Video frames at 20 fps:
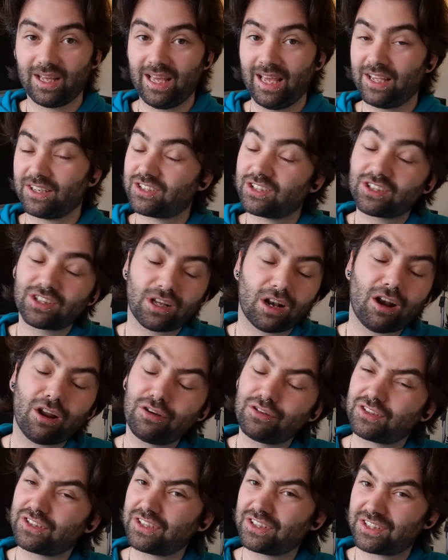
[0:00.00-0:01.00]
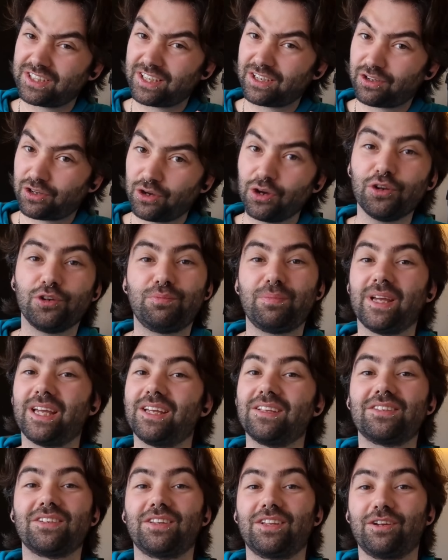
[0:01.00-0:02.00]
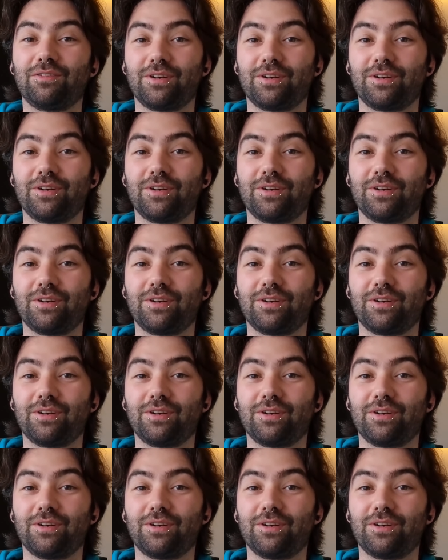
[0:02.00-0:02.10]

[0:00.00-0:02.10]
It's as close as it could be to the